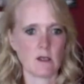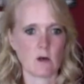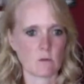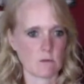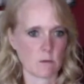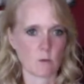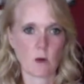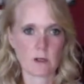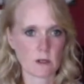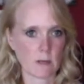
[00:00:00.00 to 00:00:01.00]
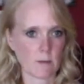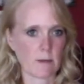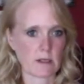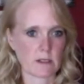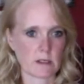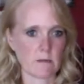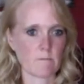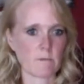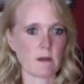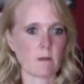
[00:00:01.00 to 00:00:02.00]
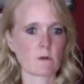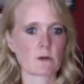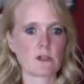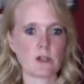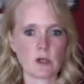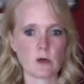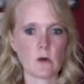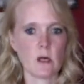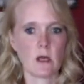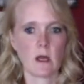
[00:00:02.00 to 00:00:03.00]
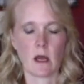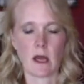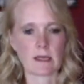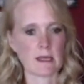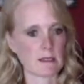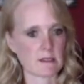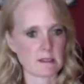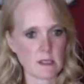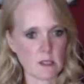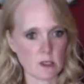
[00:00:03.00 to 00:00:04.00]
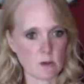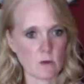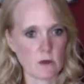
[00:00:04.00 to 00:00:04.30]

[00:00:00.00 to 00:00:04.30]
number 1, you're not my patient. Number 2, I can't see you.